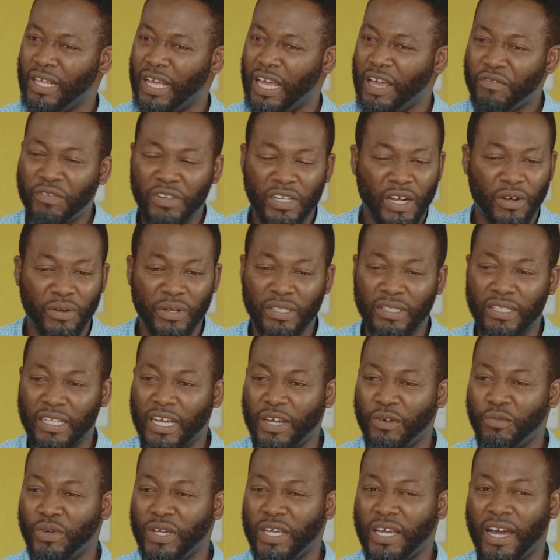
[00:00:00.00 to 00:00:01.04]
every now and
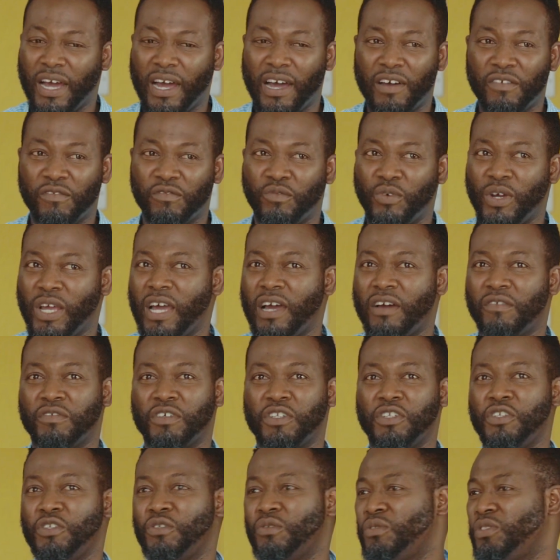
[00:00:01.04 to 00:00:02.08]
then we have a
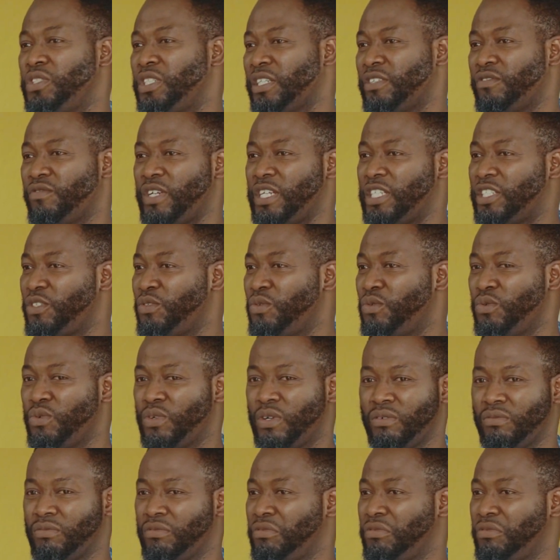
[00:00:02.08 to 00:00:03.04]
new generation